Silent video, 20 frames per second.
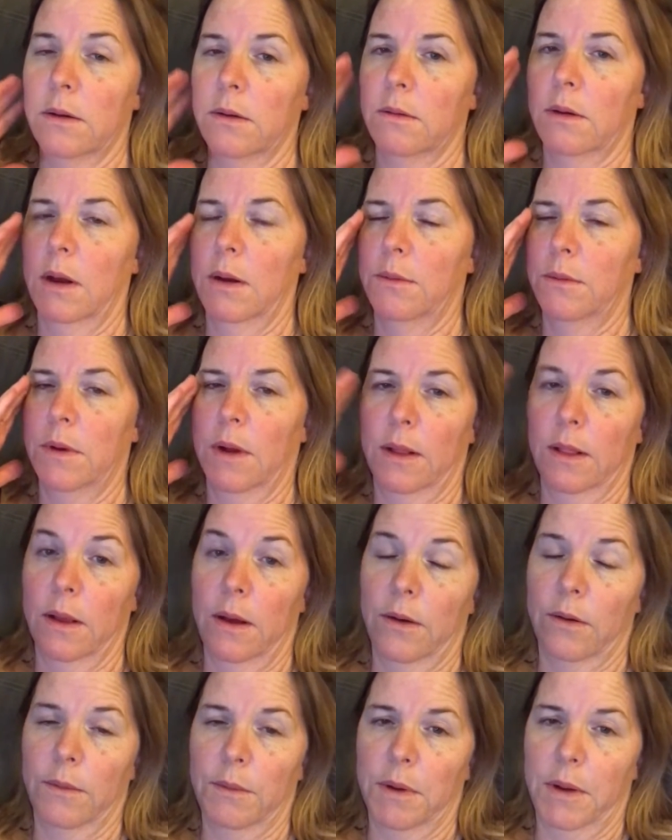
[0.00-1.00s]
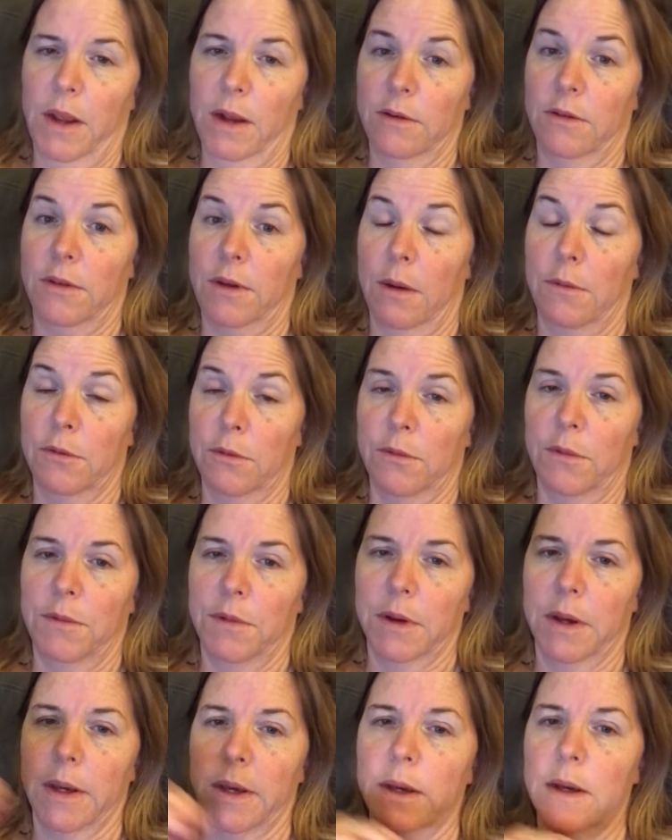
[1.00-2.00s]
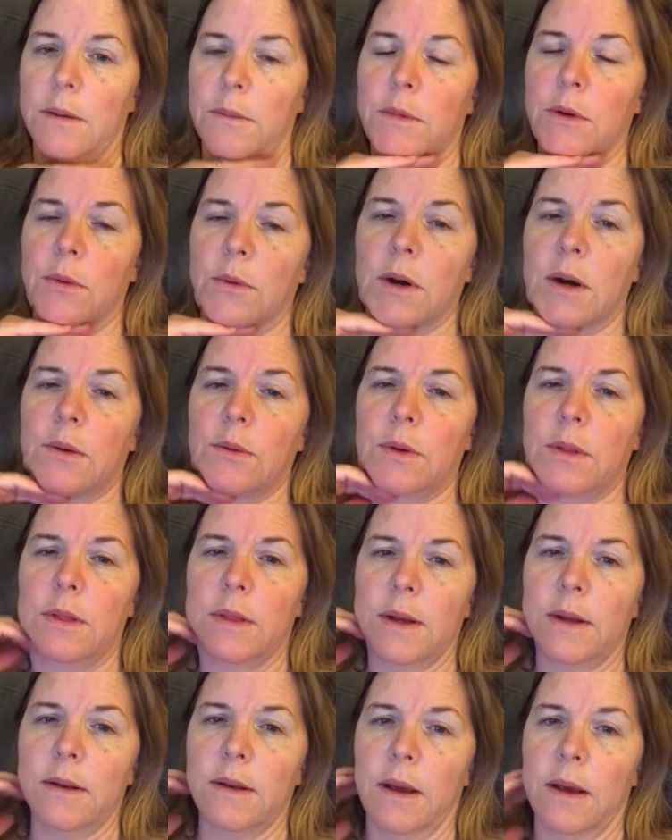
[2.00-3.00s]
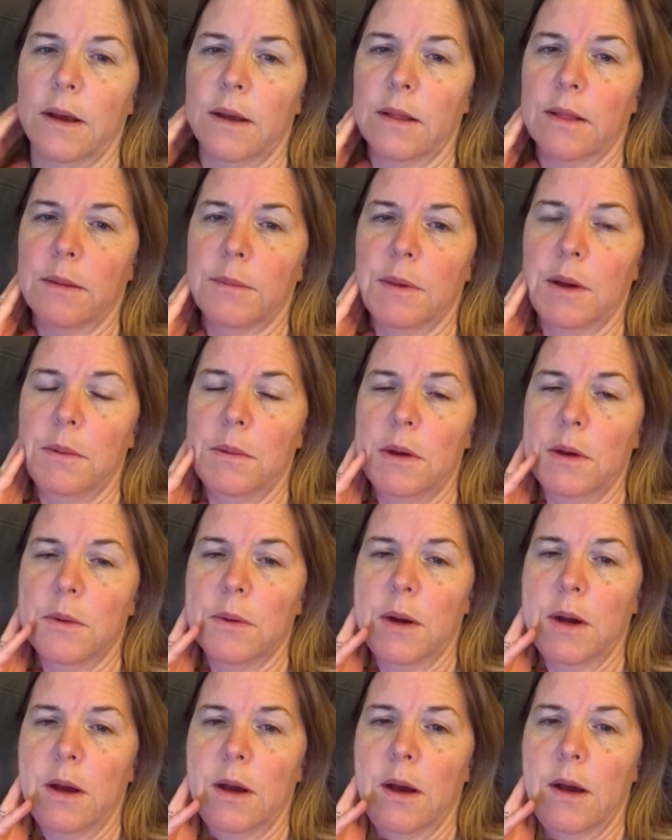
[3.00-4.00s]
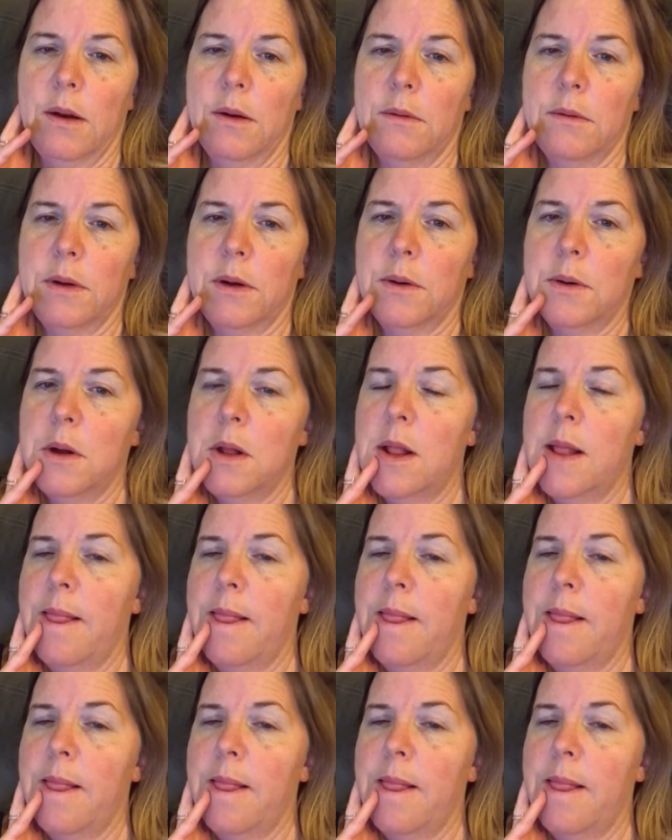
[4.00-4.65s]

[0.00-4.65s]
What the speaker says: Why not let her? I mean, you can't stop someone from being a kid, but why wouldn't they take the baby away? I don't know.